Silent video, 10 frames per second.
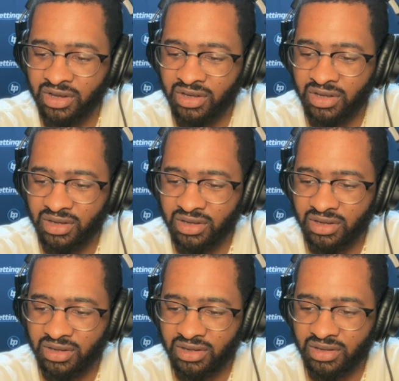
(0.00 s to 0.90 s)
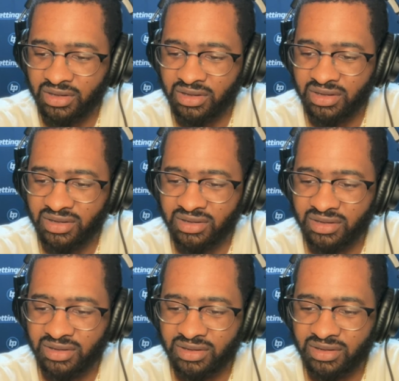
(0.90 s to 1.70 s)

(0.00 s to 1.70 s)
[no speech]